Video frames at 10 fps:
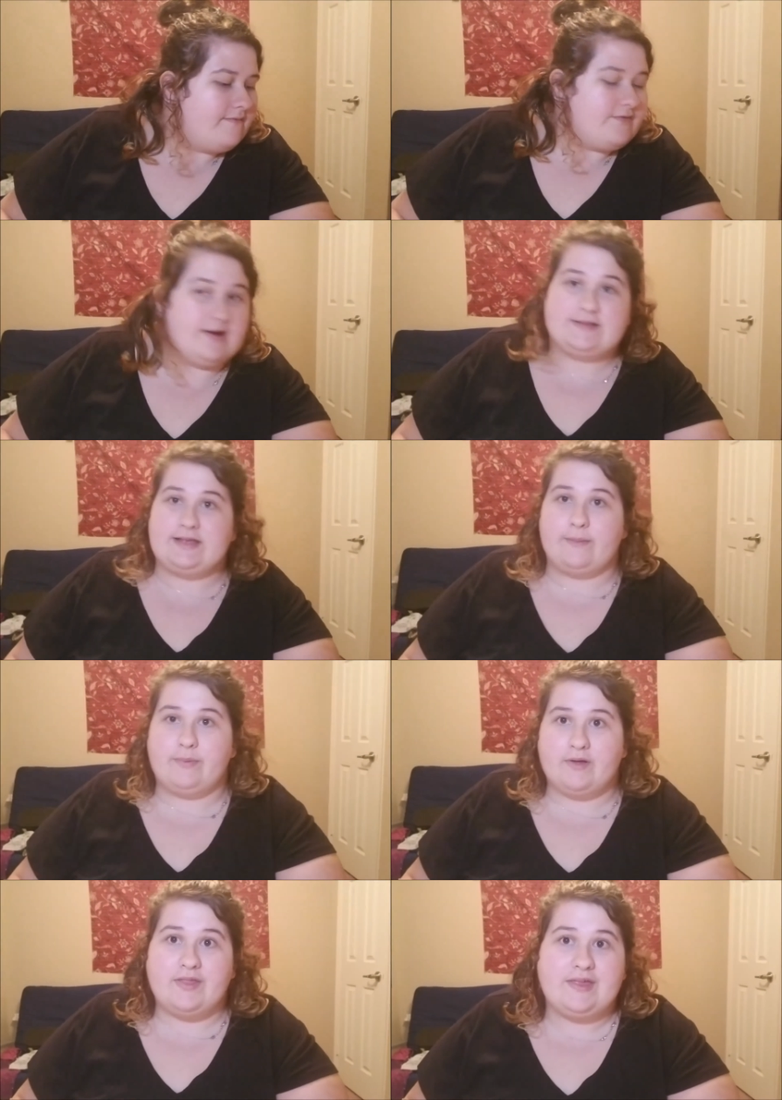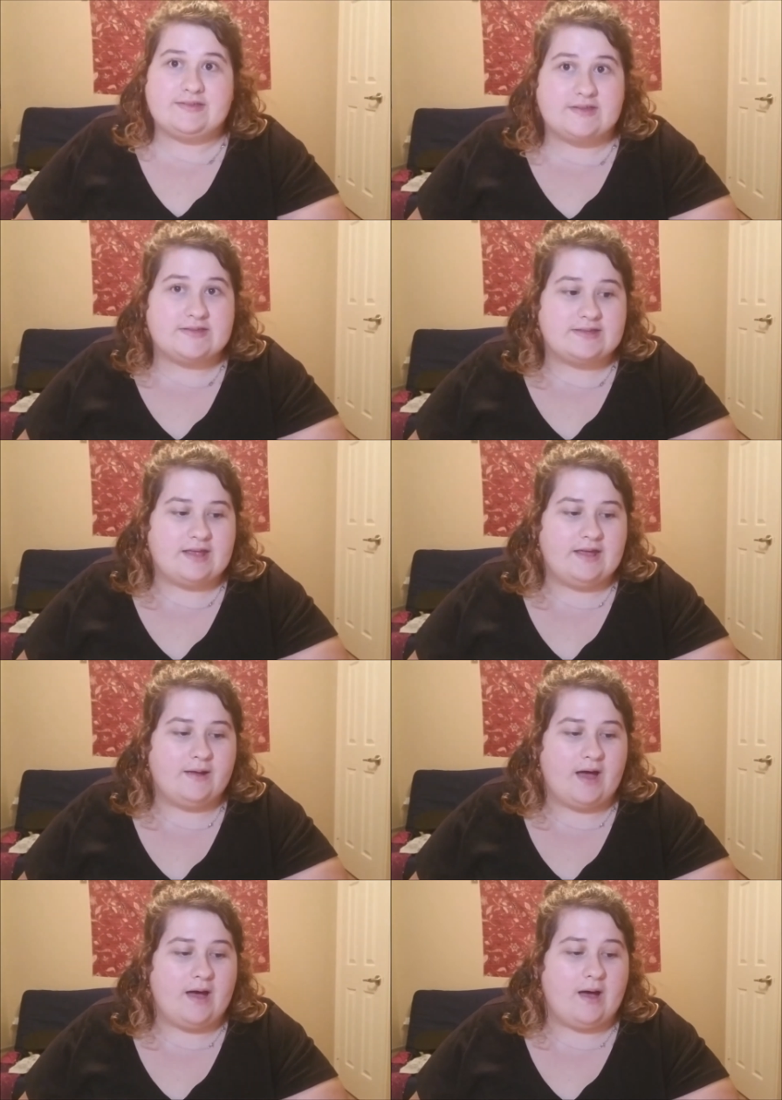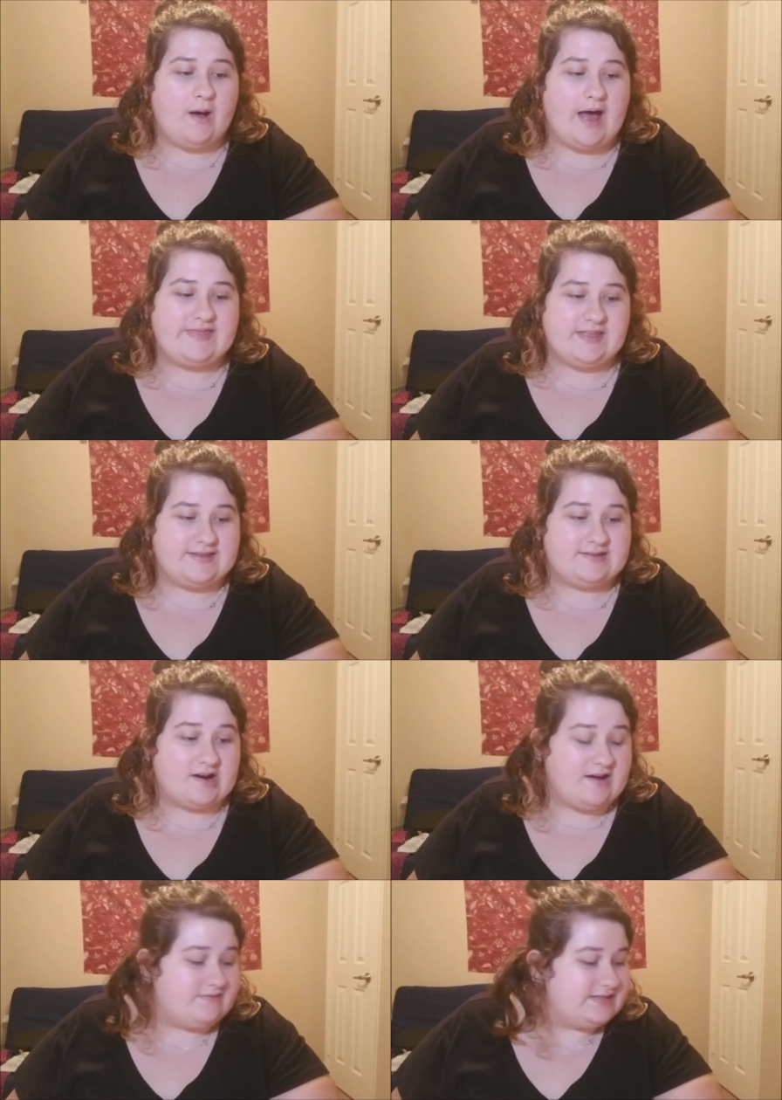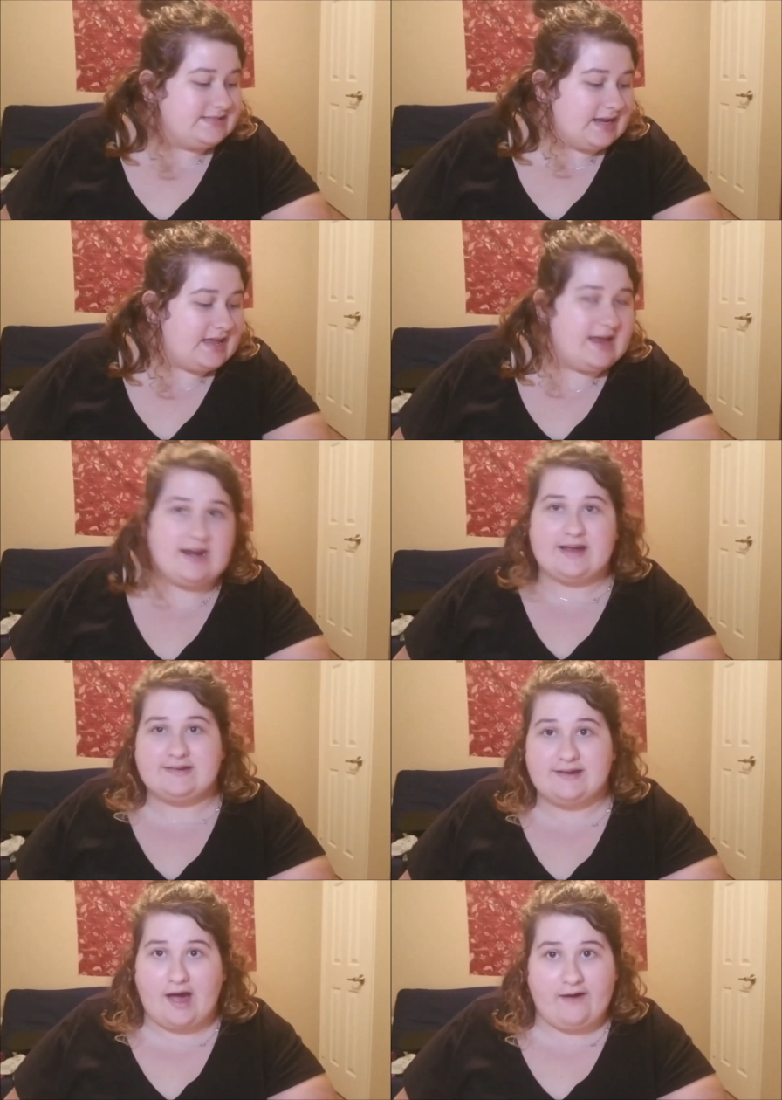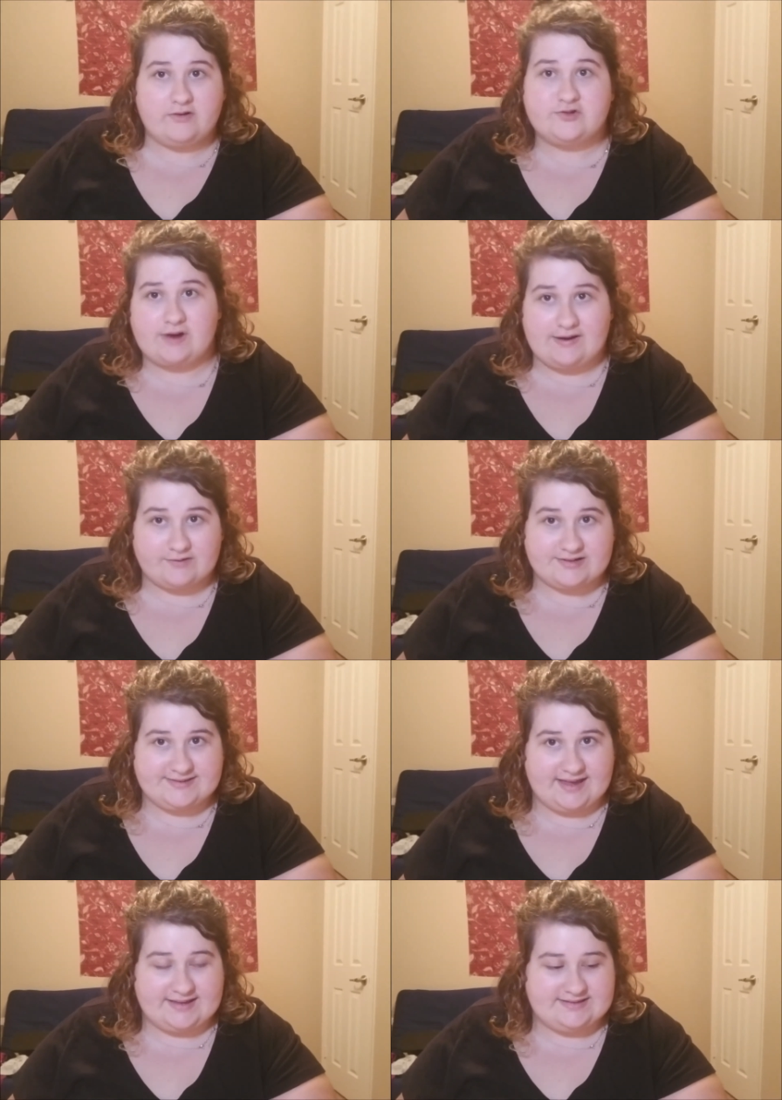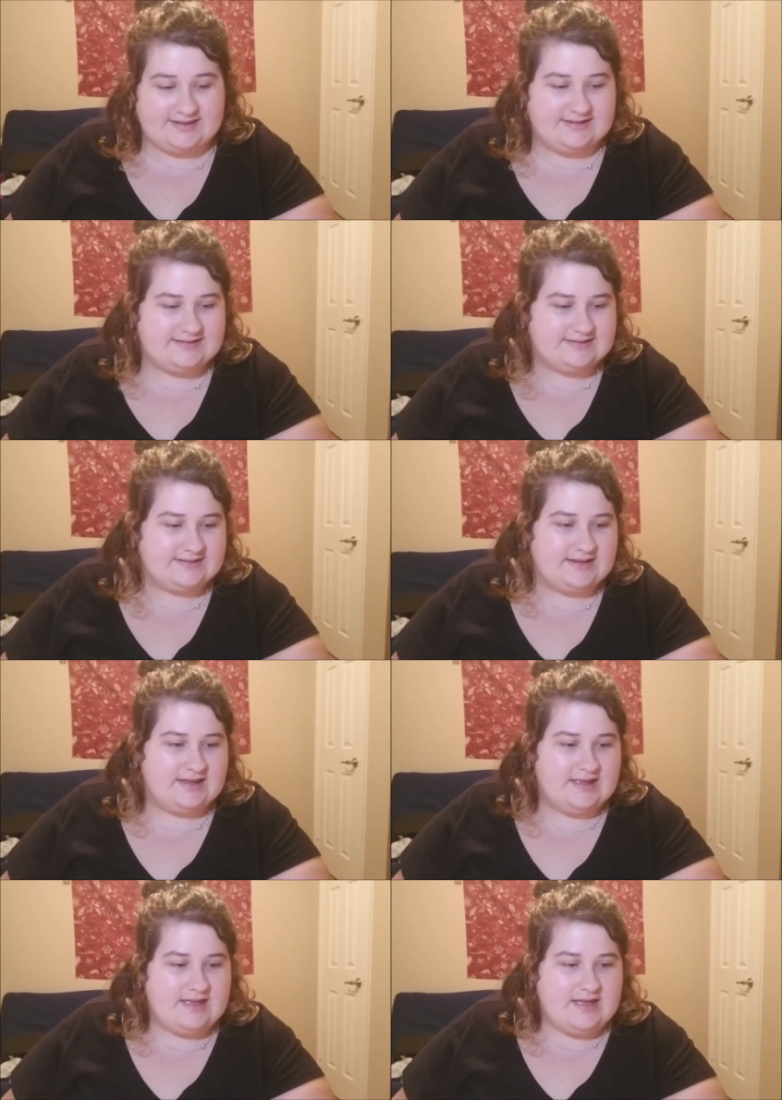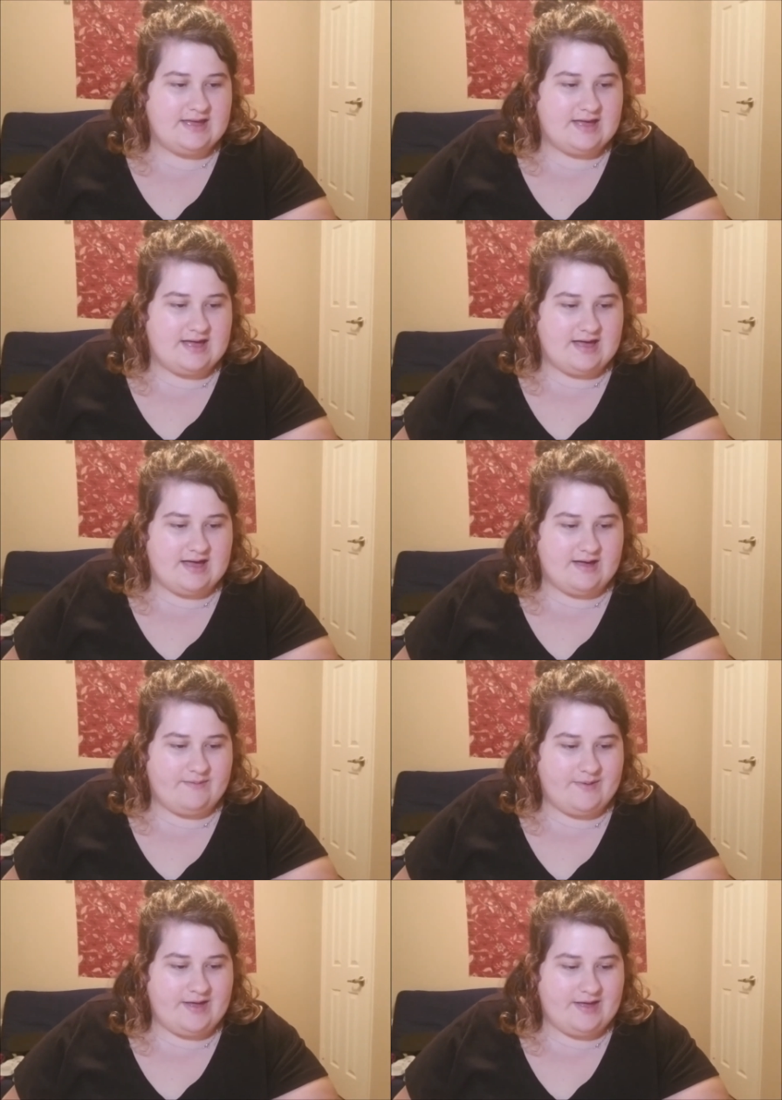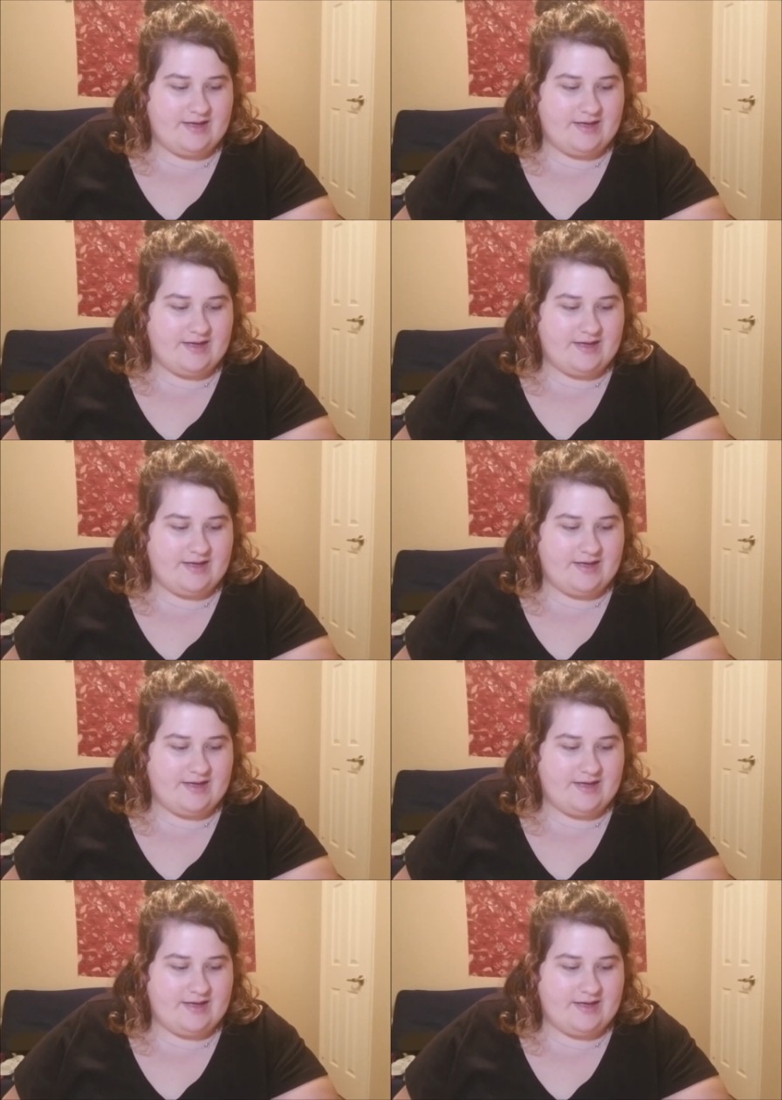For example, this is uh, at the start of this decade. I did not have a driver's license. Um,